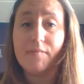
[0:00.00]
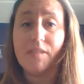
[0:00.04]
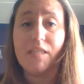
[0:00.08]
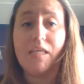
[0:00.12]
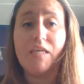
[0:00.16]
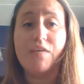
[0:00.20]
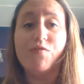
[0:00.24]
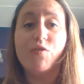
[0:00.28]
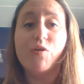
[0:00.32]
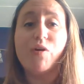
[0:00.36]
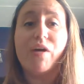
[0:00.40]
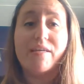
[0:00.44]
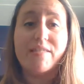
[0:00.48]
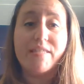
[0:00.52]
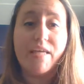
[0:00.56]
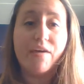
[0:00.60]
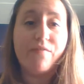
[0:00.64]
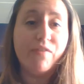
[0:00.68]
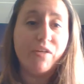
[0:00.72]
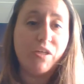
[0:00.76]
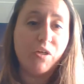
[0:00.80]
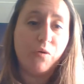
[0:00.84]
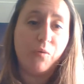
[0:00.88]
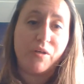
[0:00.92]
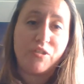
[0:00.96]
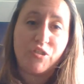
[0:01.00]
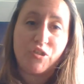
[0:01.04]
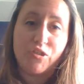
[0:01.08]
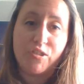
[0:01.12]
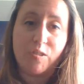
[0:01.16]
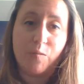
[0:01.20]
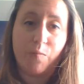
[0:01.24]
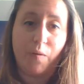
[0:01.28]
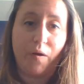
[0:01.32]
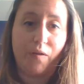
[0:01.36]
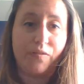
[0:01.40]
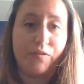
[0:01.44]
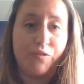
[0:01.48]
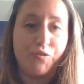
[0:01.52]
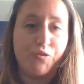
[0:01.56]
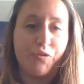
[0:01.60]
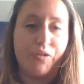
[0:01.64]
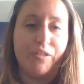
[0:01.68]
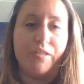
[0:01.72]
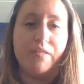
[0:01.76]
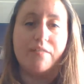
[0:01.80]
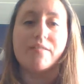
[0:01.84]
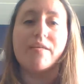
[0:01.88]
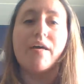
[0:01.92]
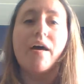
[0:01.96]
If you guys have any questions about the
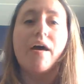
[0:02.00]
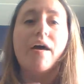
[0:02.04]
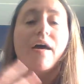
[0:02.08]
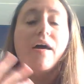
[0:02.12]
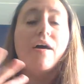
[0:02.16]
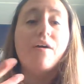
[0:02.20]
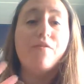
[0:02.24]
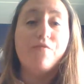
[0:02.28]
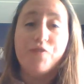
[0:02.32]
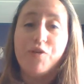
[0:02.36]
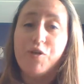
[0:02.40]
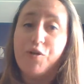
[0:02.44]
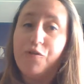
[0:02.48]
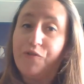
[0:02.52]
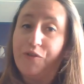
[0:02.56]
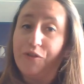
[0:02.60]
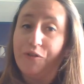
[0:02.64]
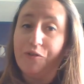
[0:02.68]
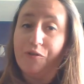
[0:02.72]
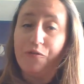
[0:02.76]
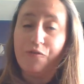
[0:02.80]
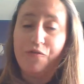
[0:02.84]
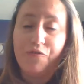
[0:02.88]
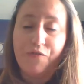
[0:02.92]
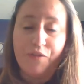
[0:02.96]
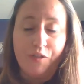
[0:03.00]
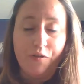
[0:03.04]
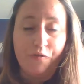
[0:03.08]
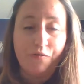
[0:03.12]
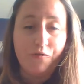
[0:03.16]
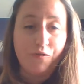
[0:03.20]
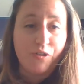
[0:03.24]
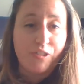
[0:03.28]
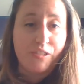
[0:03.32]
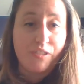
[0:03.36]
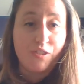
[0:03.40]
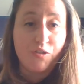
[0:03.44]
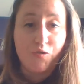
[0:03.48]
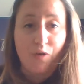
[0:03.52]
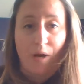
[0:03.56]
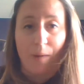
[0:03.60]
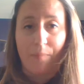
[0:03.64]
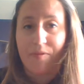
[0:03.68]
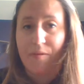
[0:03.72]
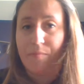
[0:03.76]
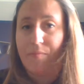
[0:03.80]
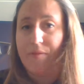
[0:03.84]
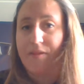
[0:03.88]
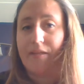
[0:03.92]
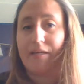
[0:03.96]
drills, feel free to drop
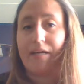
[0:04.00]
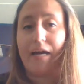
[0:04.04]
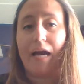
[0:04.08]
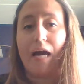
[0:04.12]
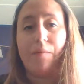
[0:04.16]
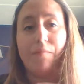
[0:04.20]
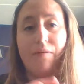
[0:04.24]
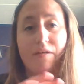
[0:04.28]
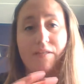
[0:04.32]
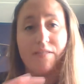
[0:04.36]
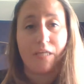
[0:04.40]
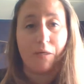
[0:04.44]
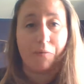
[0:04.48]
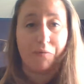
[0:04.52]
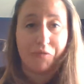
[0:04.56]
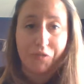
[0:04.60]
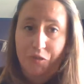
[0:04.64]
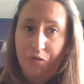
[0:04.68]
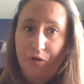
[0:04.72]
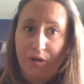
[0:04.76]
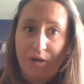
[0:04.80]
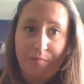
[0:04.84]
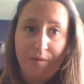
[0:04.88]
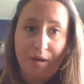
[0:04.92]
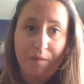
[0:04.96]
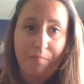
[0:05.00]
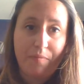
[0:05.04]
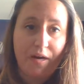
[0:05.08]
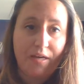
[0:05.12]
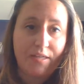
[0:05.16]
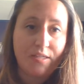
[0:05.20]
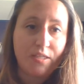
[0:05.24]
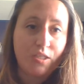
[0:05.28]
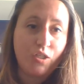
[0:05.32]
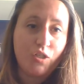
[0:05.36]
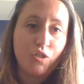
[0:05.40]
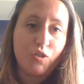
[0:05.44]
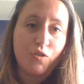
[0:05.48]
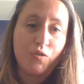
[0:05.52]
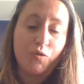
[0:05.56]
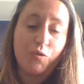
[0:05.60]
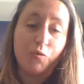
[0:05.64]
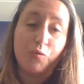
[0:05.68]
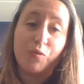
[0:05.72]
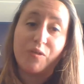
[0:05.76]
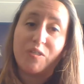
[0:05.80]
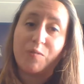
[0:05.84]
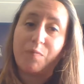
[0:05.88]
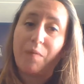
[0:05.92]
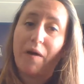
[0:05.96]
them in the comments. I will try my best to
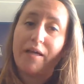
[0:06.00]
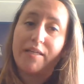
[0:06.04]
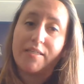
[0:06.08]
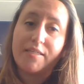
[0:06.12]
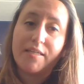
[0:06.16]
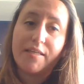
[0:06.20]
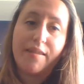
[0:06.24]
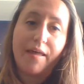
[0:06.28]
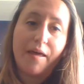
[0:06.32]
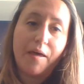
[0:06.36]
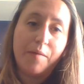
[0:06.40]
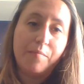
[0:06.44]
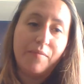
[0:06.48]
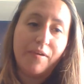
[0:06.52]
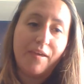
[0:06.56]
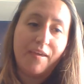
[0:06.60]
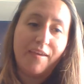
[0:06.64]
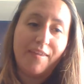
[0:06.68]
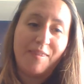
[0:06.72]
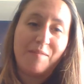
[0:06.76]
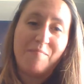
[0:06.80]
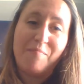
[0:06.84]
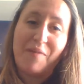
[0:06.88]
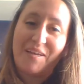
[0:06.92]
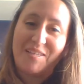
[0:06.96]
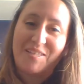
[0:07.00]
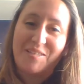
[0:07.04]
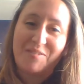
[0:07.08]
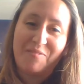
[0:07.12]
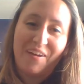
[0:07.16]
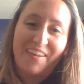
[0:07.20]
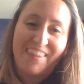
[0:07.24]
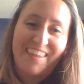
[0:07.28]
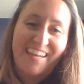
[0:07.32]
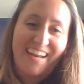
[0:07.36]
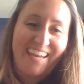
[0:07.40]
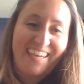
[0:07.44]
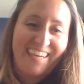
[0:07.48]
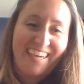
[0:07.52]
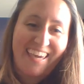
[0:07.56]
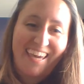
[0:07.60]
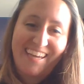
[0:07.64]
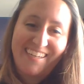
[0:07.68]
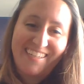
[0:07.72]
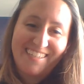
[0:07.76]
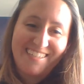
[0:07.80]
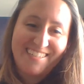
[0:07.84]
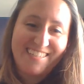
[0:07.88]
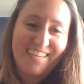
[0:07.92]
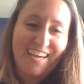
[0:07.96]
respond to them in the best way that I
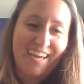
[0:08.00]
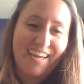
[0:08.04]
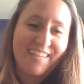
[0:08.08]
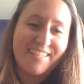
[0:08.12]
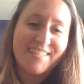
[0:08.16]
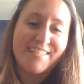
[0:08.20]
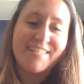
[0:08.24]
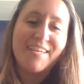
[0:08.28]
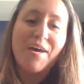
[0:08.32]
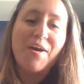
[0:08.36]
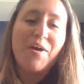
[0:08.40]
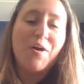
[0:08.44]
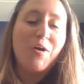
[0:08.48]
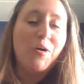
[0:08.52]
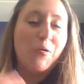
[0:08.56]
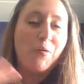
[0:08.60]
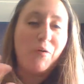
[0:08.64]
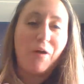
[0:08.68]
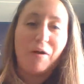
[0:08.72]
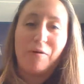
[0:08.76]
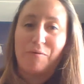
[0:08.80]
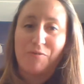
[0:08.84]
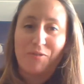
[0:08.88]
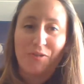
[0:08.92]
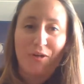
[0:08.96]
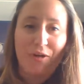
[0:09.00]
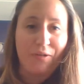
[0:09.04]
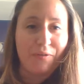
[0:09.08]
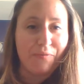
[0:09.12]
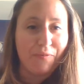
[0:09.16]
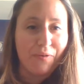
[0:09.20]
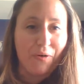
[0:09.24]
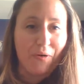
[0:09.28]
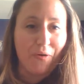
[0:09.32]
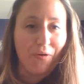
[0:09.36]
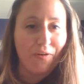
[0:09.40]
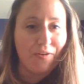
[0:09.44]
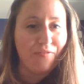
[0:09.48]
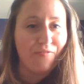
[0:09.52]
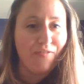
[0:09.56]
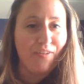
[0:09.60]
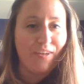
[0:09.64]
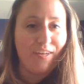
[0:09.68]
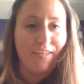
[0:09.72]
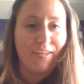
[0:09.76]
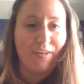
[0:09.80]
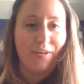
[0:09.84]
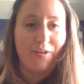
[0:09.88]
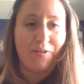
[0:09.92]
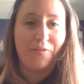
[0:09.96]
can in text, or I will try to record a
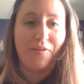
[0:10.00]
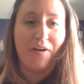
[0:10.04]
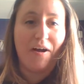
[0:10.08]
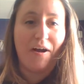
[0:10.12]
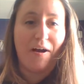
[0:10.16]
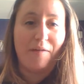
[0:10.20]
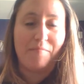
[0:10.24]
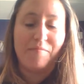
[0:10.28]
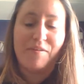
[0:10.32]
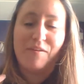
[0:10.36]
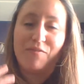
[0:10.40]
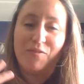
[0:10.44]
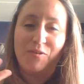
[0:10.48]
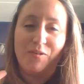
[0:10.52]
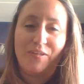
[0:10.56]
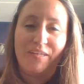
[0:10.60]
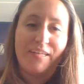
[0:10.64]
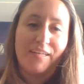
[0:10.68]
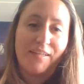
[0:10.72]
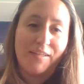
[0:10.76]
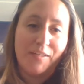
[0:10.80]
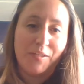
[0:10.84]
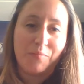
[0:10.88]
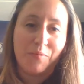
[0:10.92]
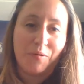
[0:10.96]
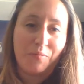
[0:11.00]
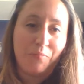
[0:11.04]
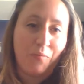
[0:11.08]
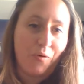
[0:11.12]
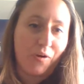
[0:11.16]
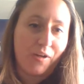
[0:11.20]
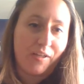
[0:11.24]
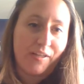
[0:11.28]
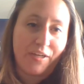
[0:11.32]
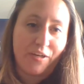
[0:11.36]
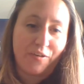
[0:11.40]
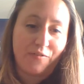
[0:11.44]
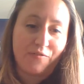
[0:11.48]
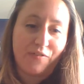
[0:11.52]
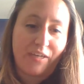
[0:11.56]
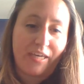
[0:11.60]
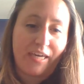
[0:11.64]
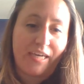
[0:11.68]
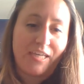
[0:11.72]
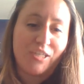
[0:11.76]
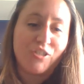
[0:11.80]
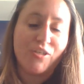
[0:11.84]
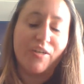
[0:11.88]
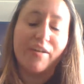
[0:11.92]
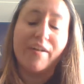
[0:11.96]
video if you need a little bit more
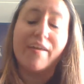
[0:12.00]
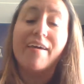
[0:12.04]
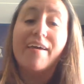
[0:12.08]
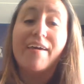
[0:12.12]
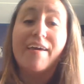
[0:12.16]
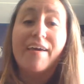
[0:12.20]
clarification.